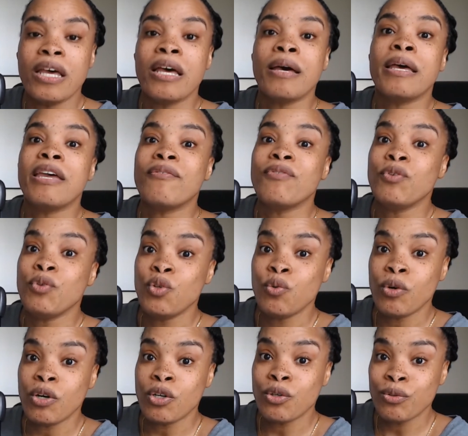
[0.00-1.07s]
If you do a
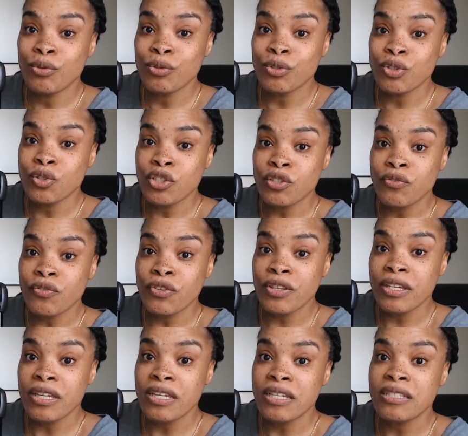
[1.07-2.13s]
Google search for
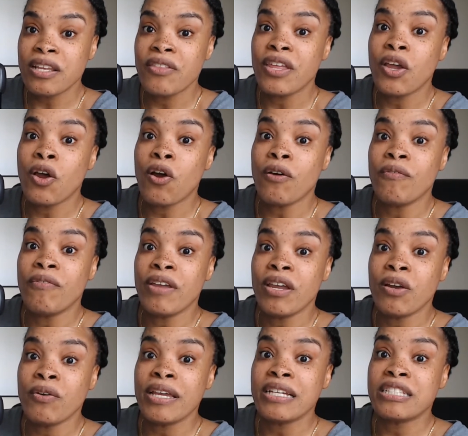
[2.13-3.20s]
these, they are
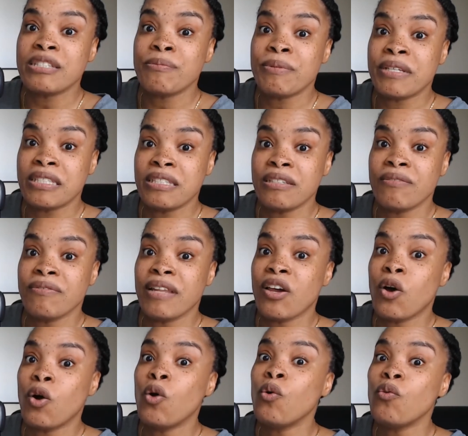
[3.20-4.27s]
very expensive, like
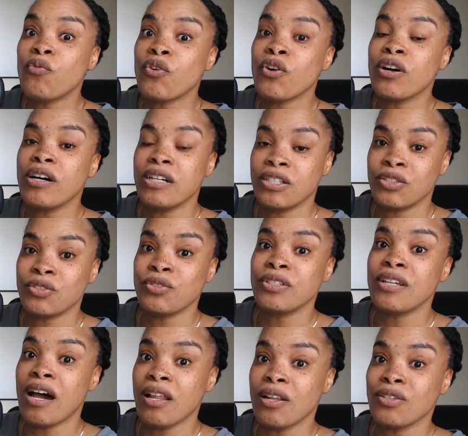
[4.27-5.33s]
over
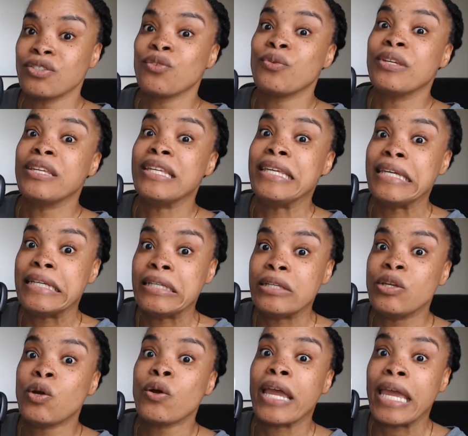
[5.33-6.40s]
$100. So get
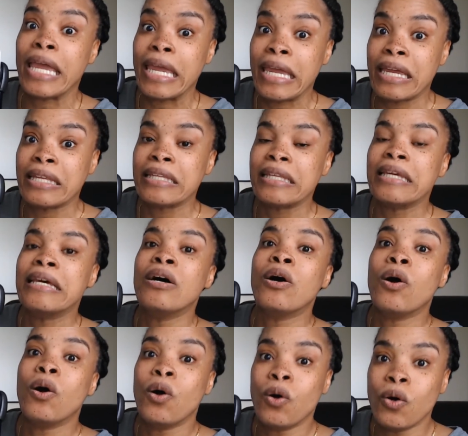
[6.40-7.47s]
your hand
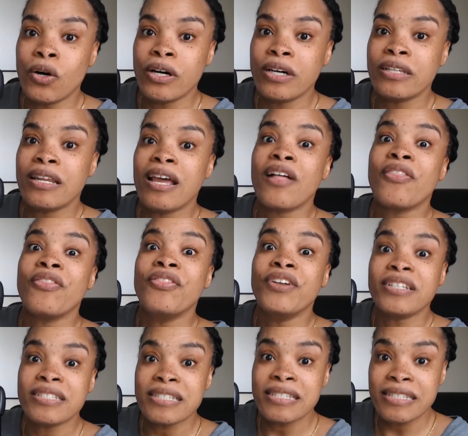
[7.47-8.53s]
on the
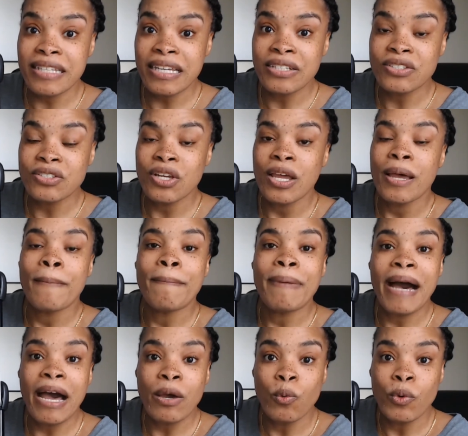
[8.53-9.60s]
Cinch
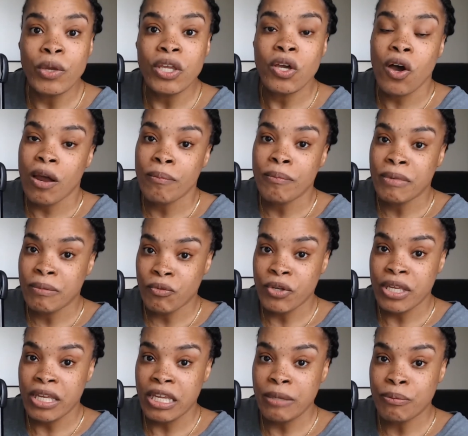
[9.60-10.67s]
by We Are Memory
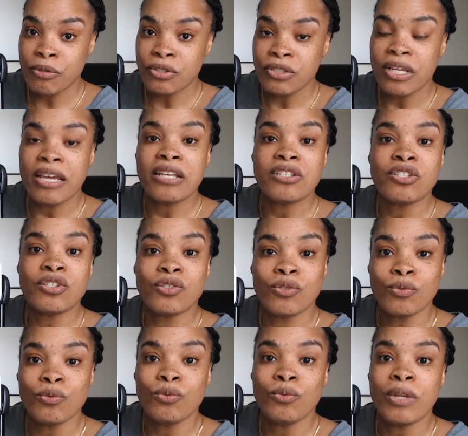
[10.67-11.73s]
Keepers as
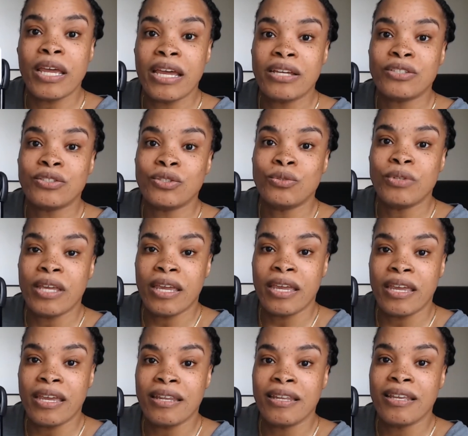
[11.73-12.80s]
soon as you
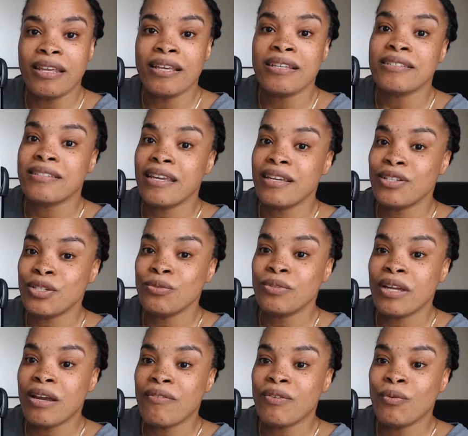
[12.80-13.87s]
can. Stay tuned,
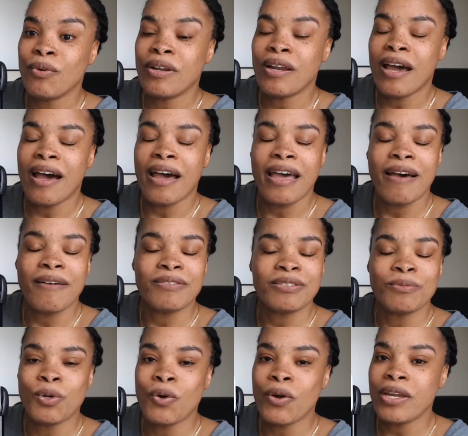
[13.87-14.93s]
everyone. I have some
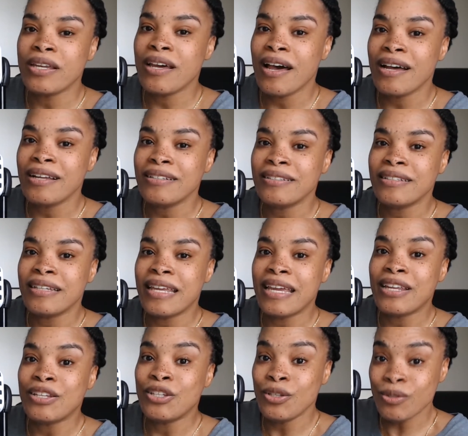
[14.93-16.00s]
great content and
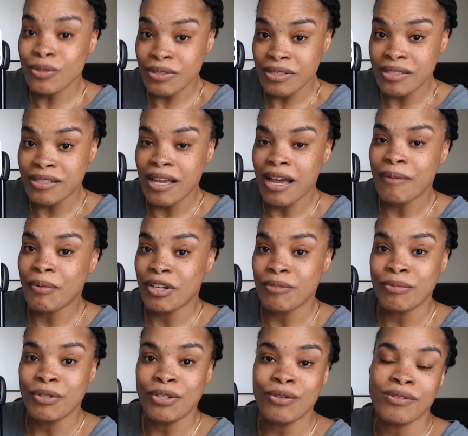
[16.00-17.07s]
uses I'm going to be
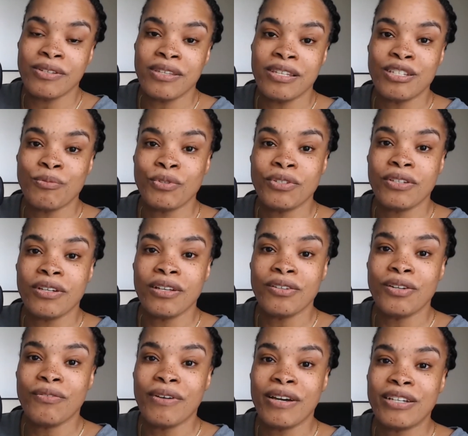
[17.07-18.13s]
using this particular
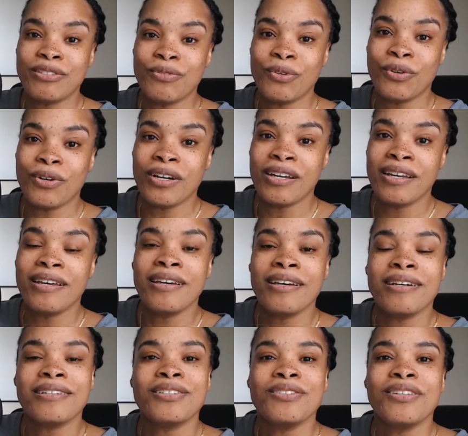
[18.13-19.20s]
device for.
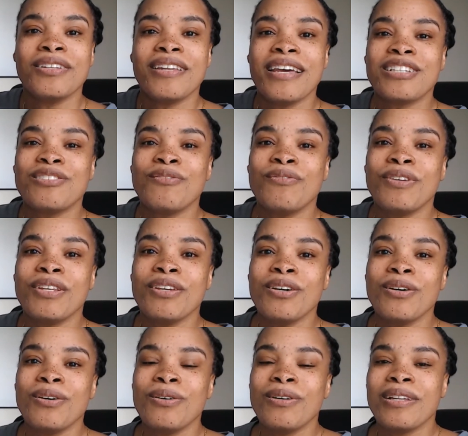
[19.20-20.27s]
Until the next
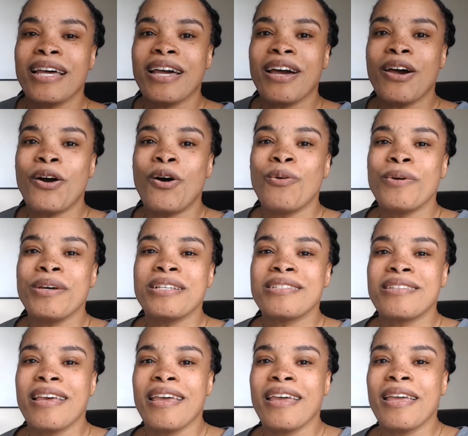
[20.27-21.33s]
video, like I always
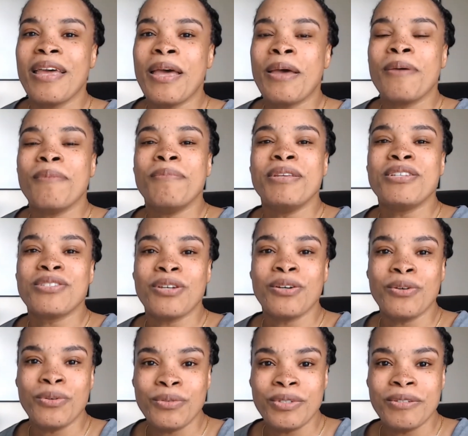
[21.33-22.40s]
say, be
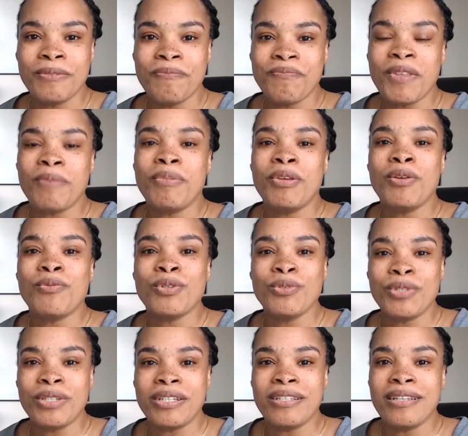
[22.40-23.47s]
sown, be
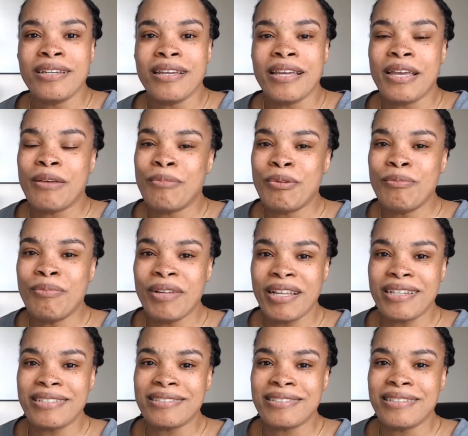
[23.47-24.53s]
rooted, and be
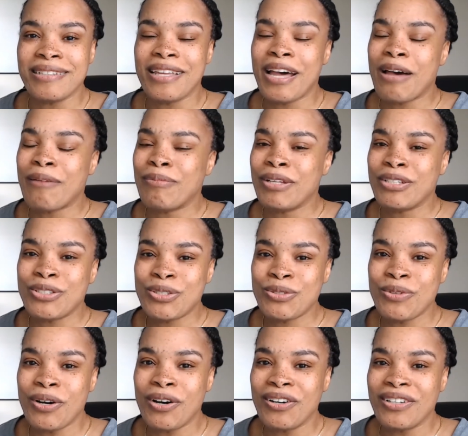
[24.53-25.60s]
blessed. God bless you all.